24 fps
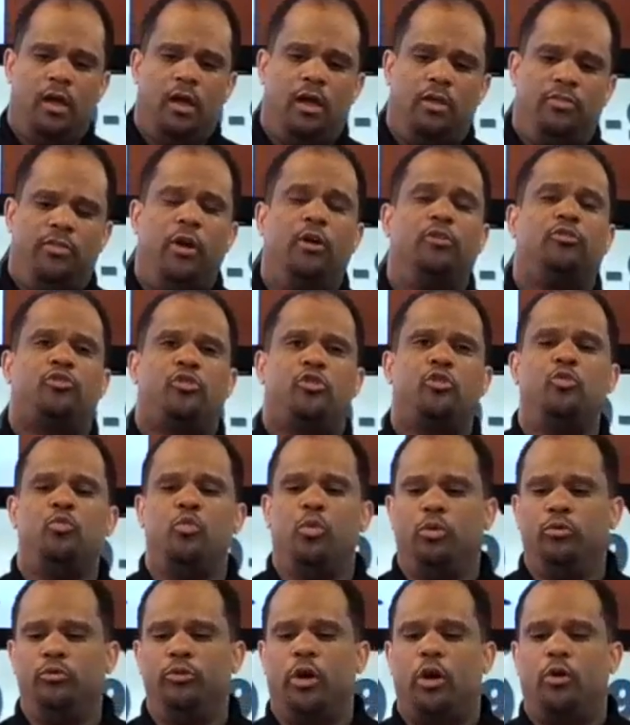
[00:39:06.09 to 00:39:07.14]
There are two
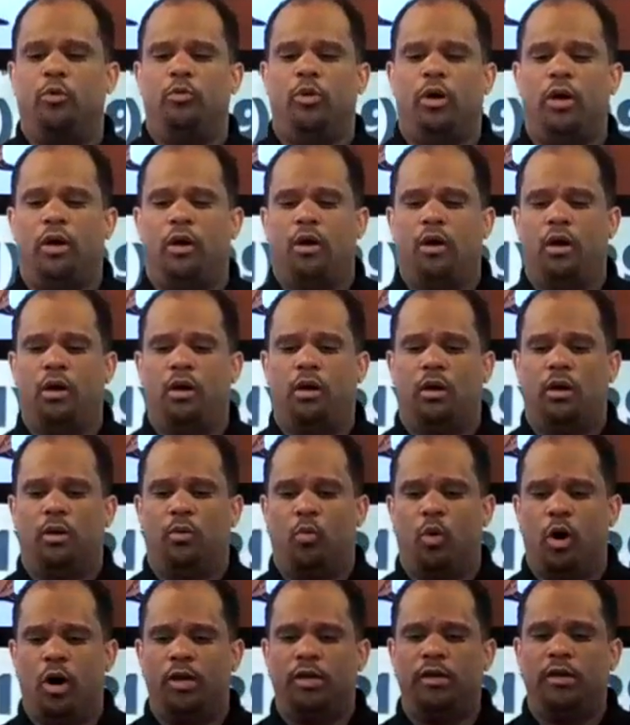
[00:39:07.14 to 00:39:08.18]
we'll know.
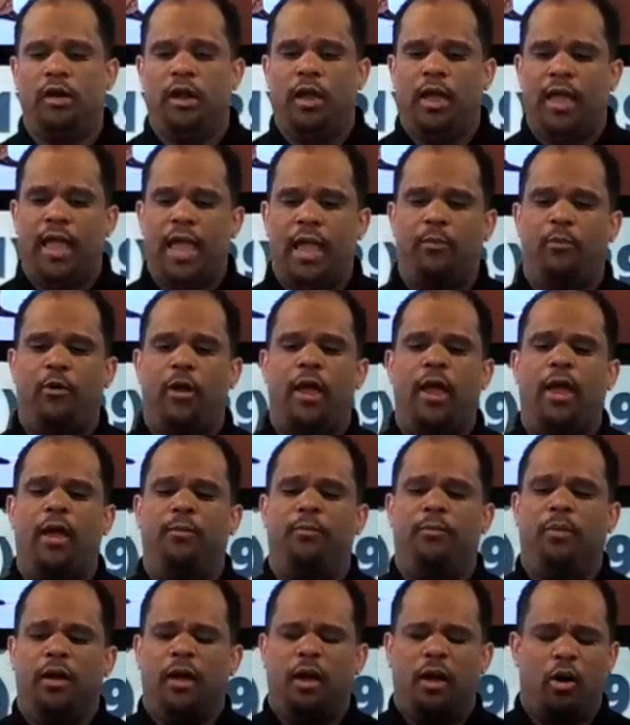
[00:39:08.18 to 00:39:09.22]
One,
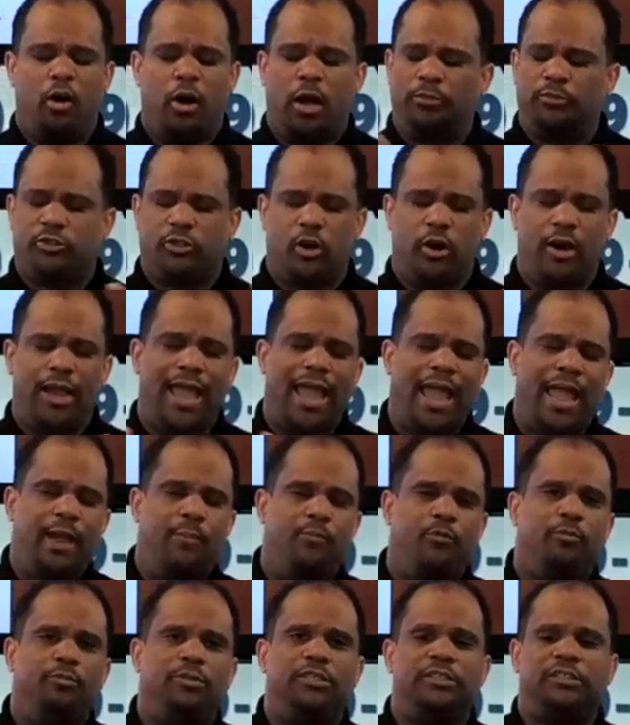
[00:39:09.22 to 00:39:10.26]
Abram
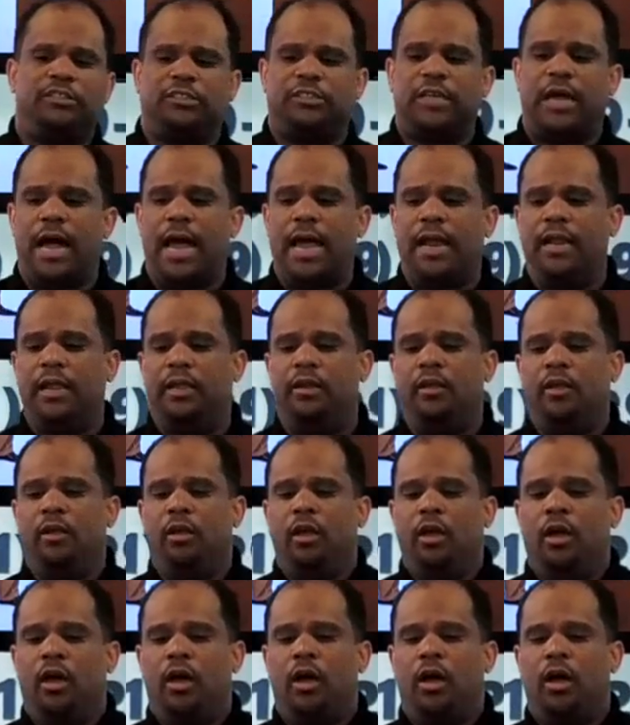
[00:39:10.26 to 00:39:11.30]
decided
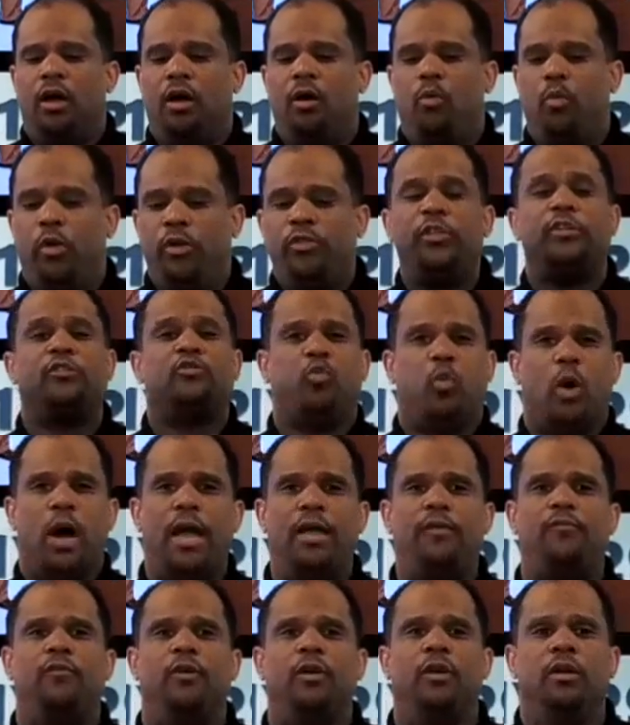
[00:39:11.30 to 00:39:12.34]
with his
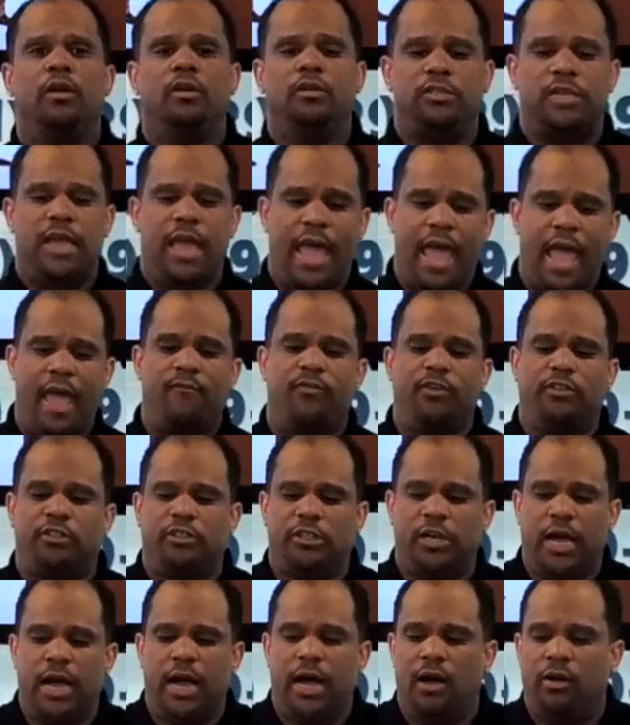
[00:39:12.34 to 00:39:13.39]
wife to have a
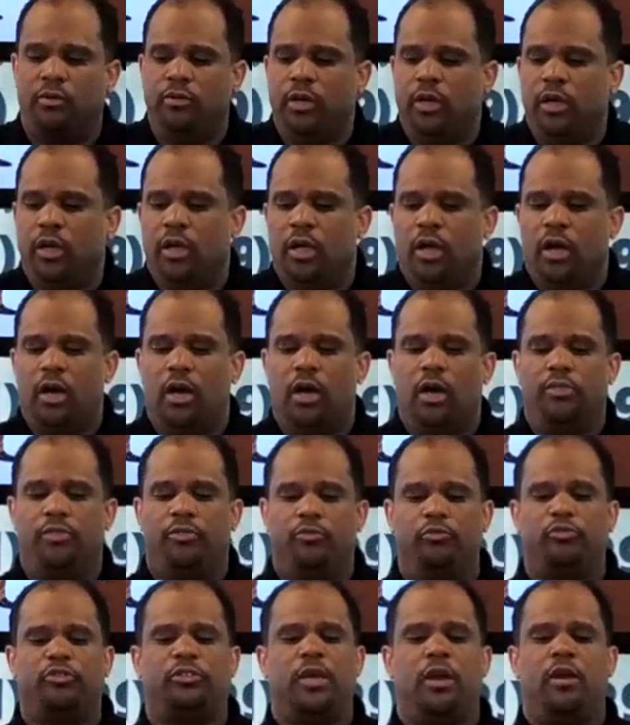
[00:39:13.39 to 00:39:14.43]
child
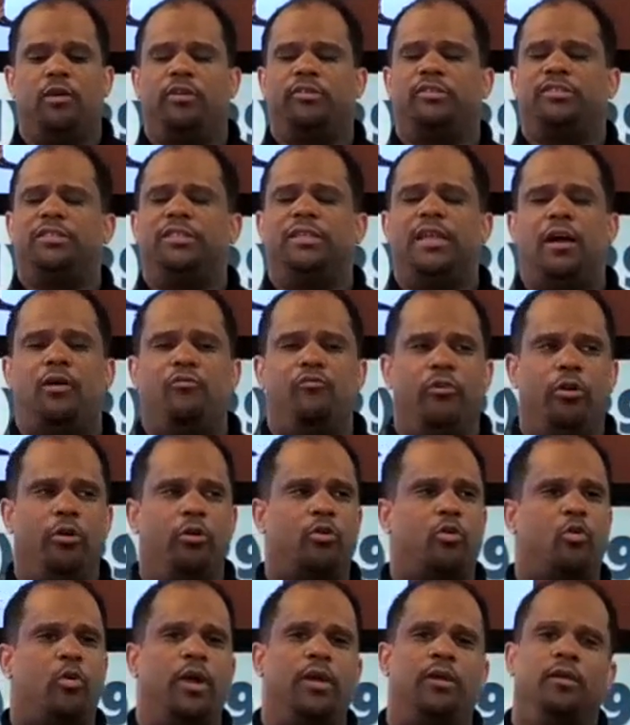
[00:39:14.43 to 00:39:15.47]
through surrogacy. Now, real
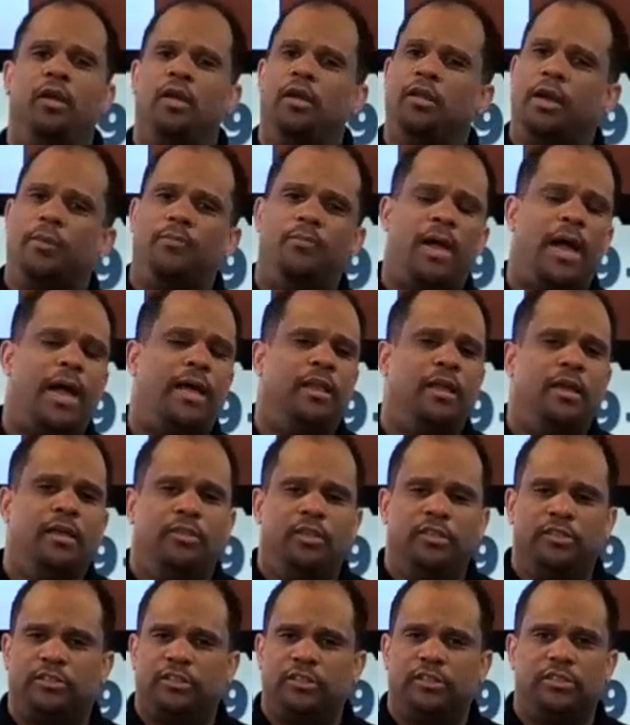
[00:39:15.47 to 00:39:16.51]
quick,
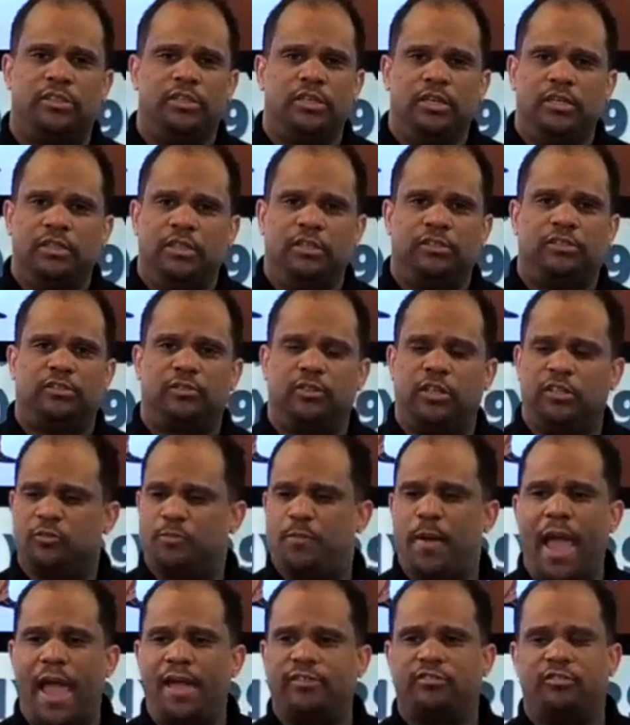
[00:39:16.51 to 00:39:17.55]
this
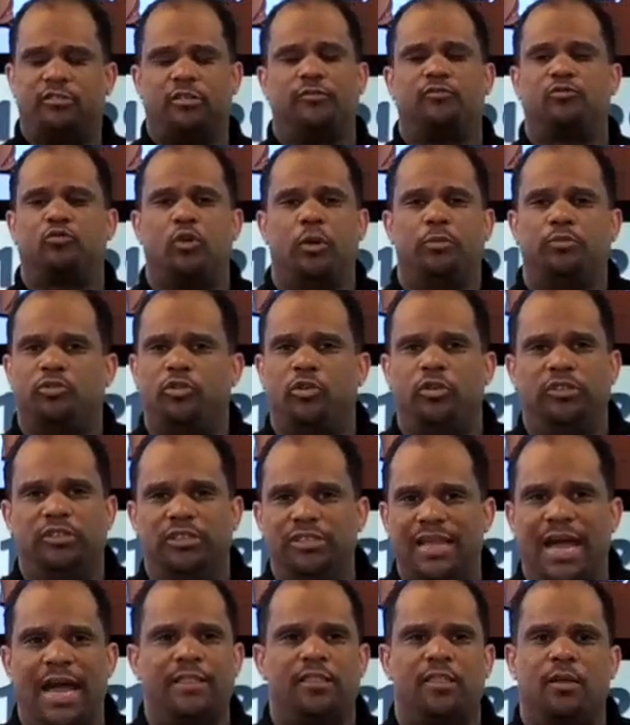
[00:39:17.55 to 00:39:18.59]
passage of scripture is
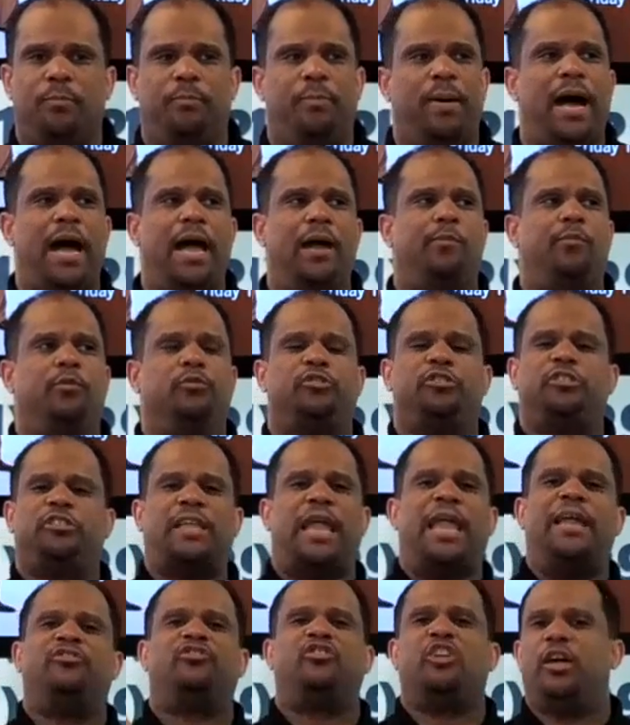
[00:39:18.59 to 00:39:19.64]
not the Bible's
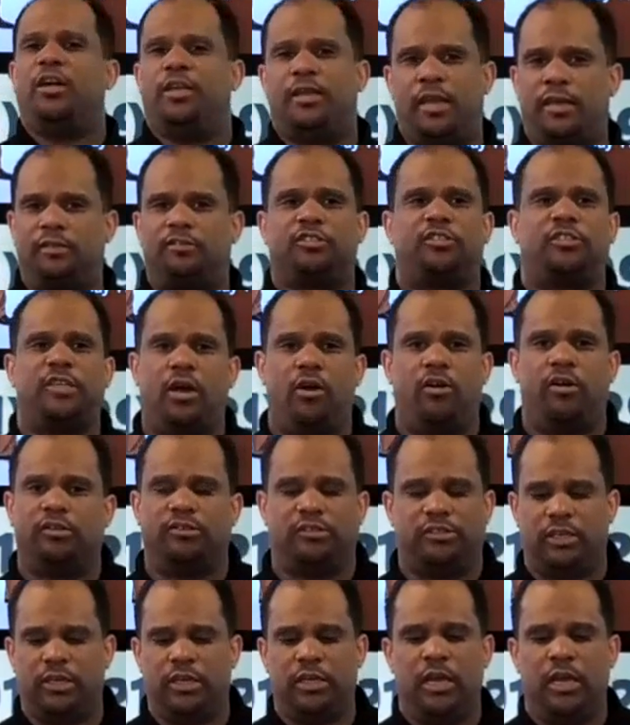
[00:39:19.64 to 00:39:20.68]
stance against surrogacy.